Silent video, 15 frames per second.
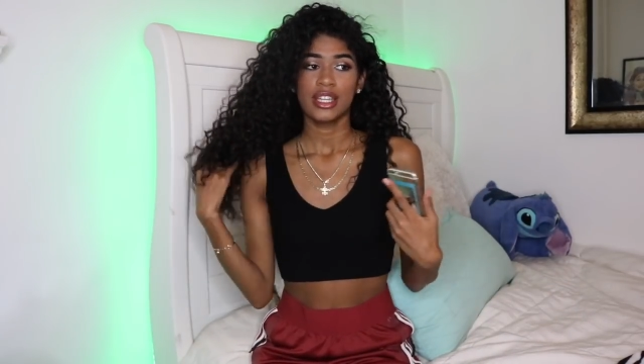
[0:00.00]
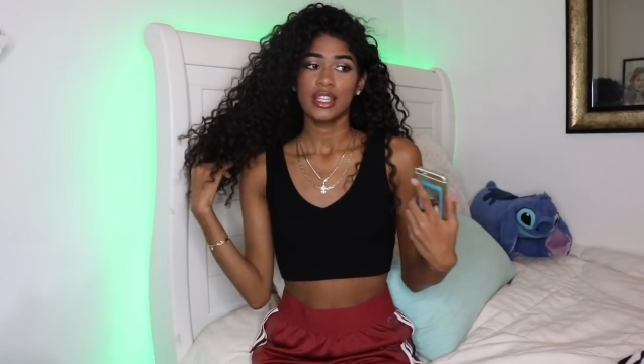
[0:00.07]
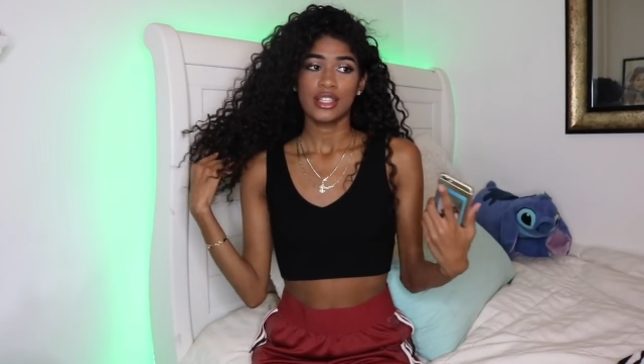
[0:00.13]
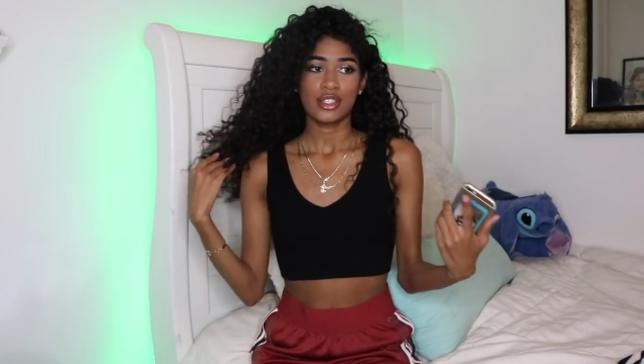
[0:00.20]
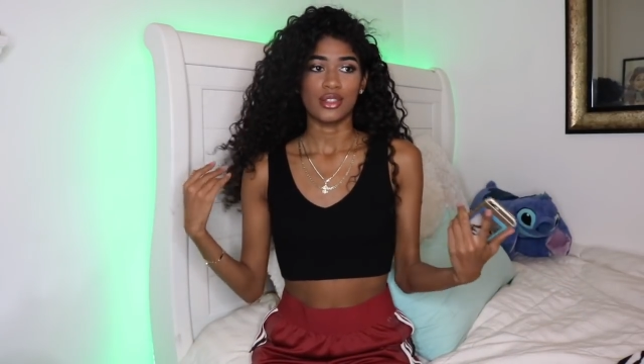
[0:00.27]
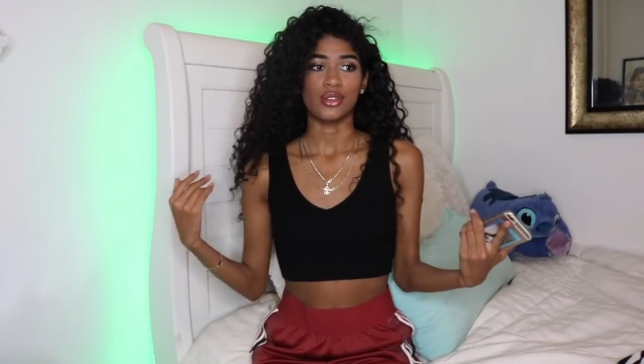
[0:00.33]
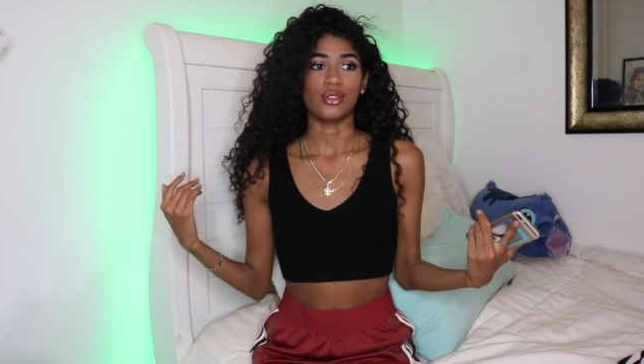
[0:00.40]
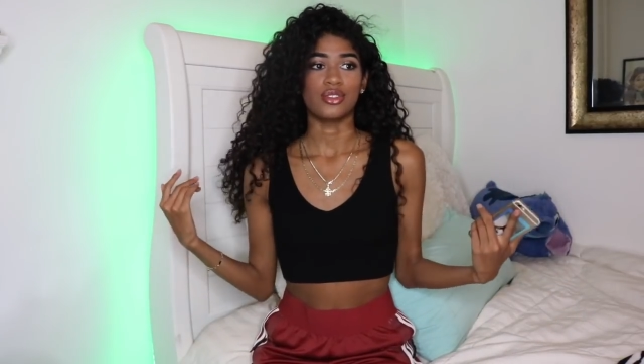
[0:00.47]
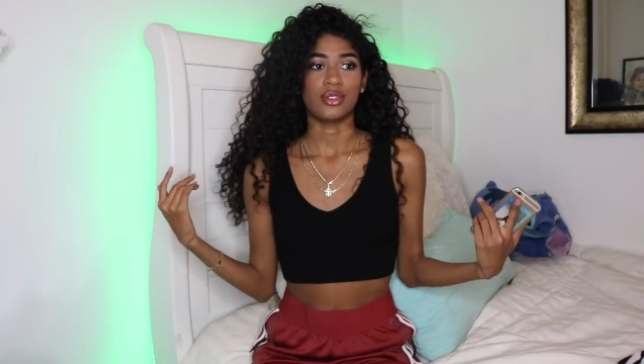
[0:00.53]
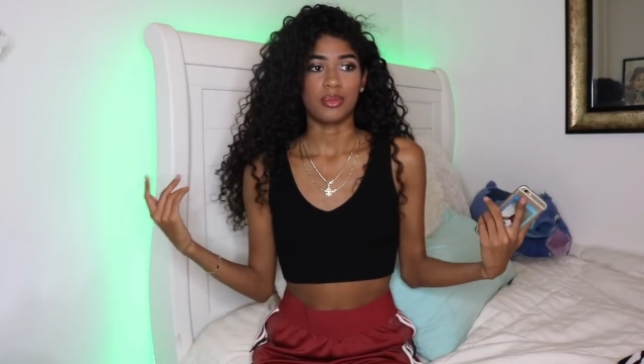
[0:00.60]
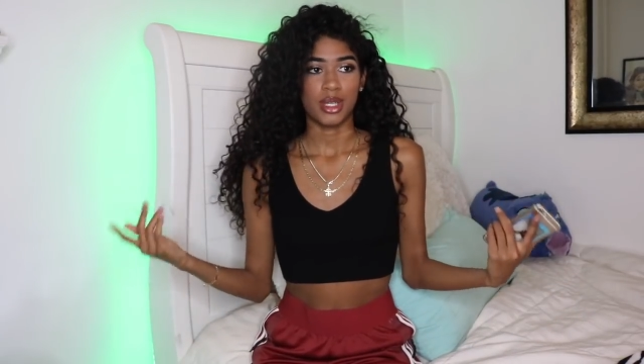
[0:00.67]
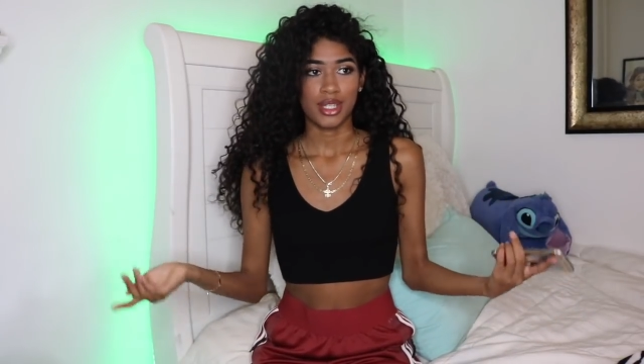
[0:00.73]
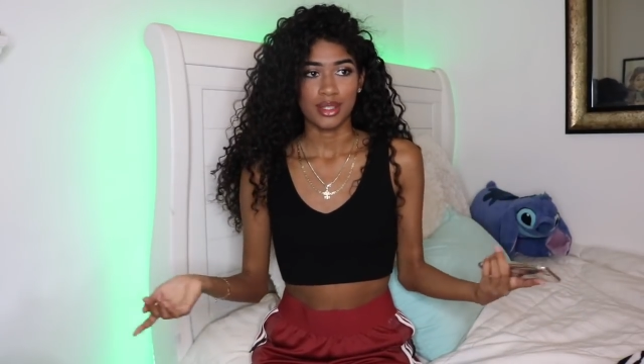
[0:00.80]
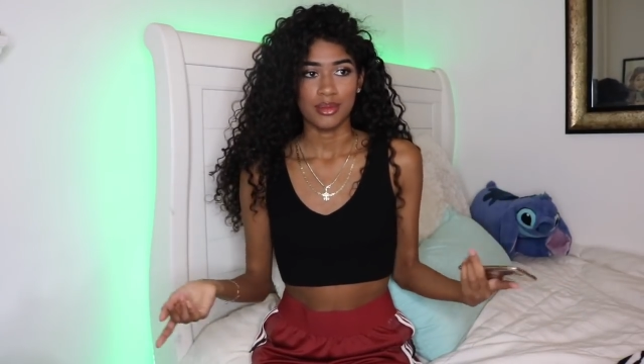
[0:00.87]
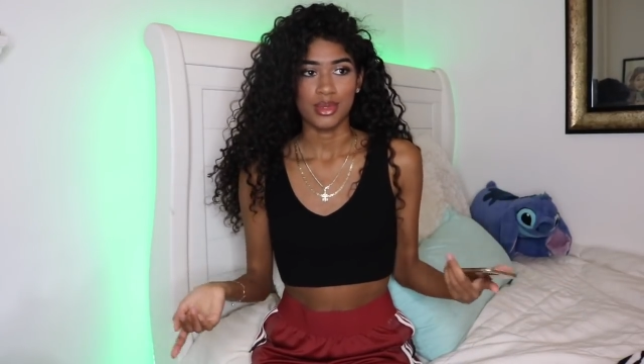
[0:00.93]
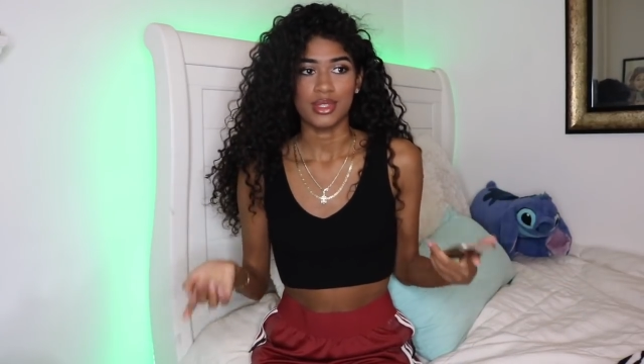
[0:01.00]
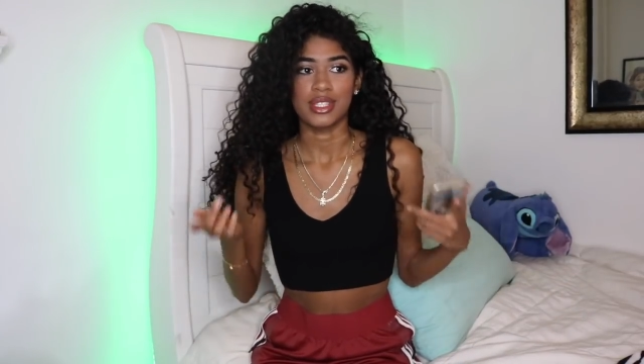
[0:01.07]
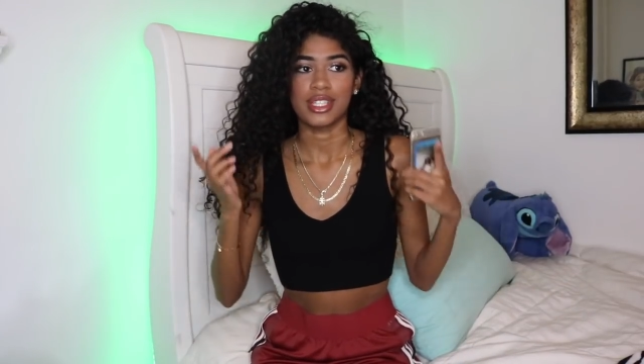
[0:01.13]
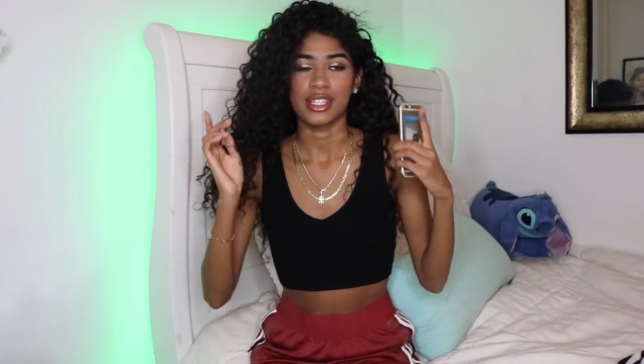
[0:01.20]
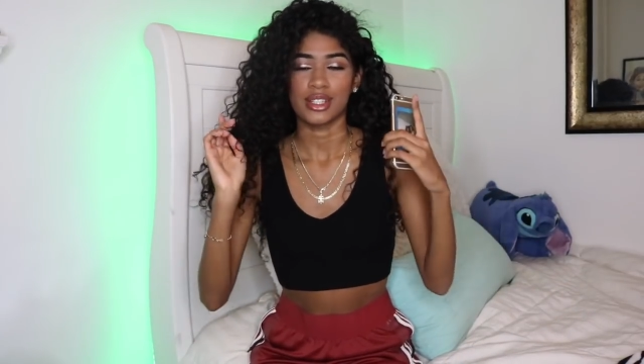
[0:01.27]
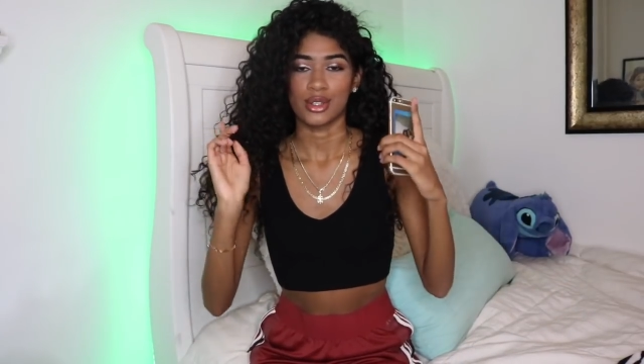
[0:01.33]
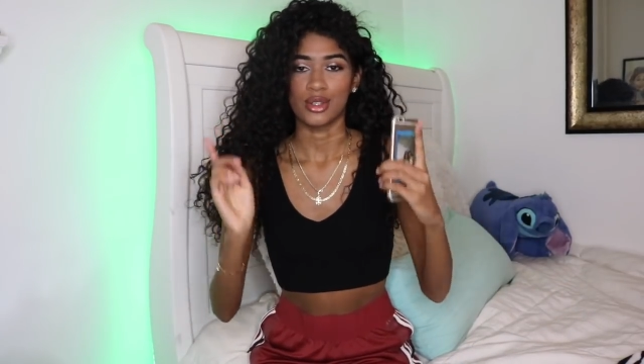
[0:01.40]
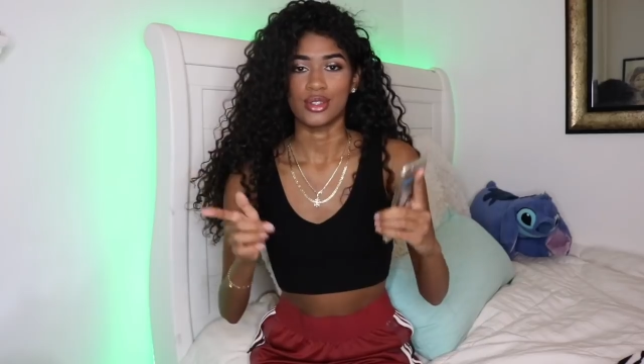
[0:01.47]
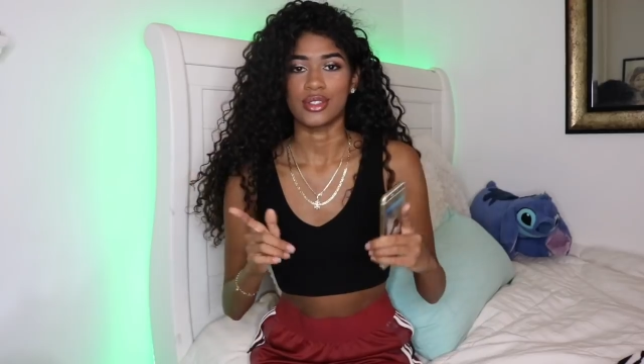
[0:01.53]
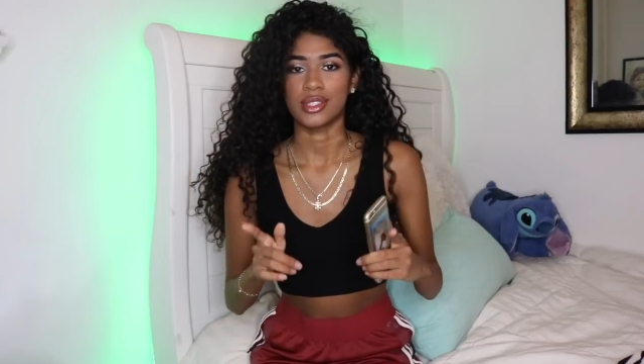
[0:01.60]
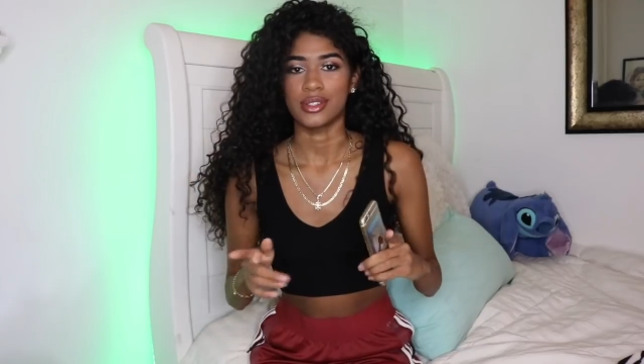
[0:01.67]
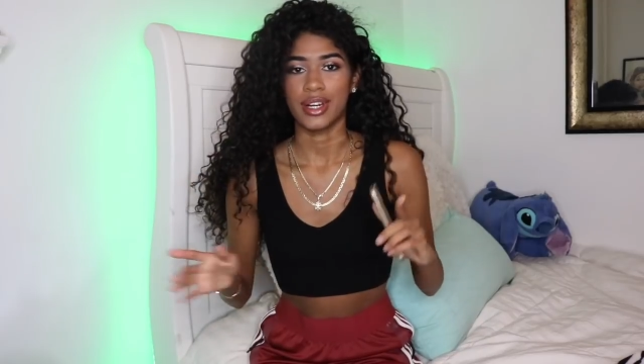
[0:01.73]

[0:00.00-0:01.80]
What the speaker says: So Jamaican music also,